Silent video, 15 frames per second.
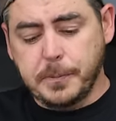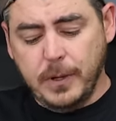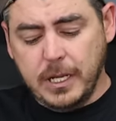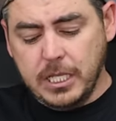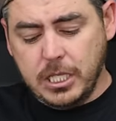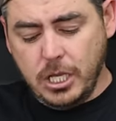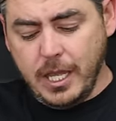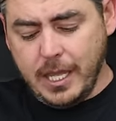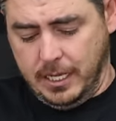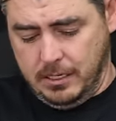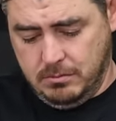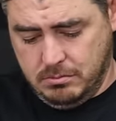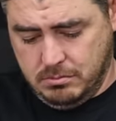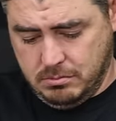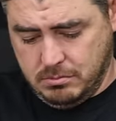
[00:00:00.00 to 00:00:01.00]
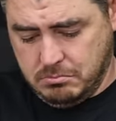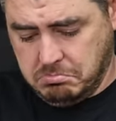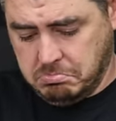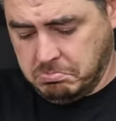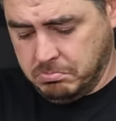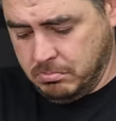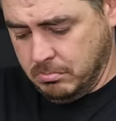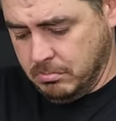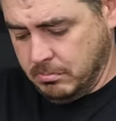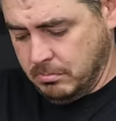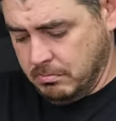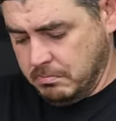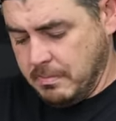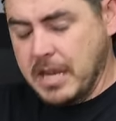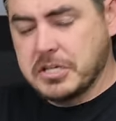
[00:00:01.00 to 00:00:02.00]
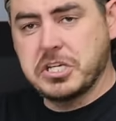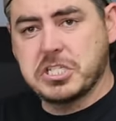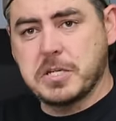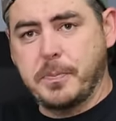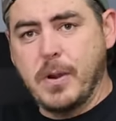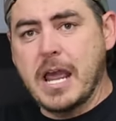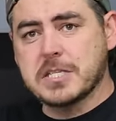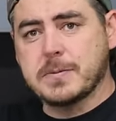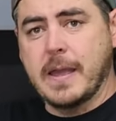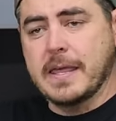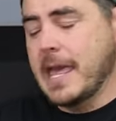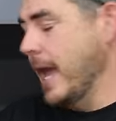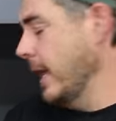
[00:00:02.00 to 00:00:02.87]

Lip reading: pretty good. I'm actually surprised by